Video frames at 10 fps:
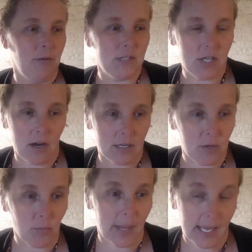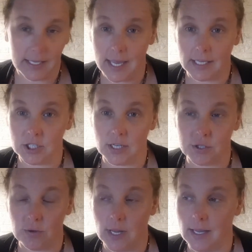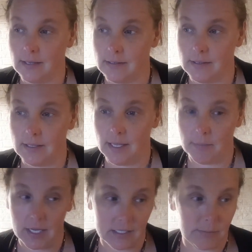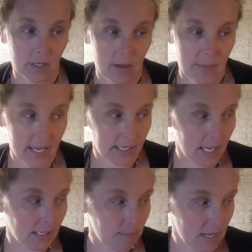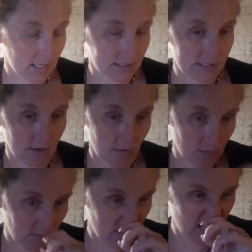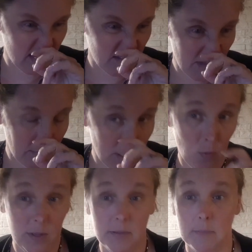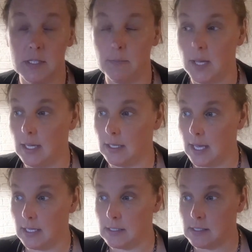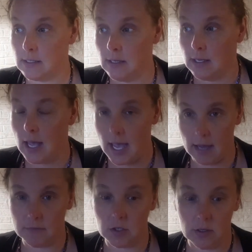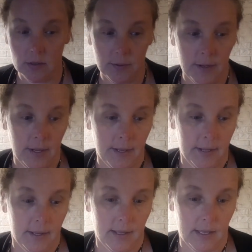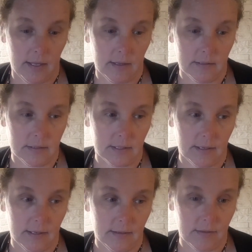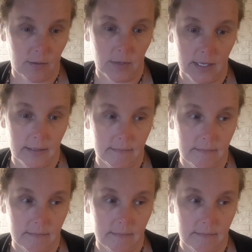was talking about pancakes yesterday, and my husband got pancake mix, so maybe I'll whip up some pancakes after and uh, that way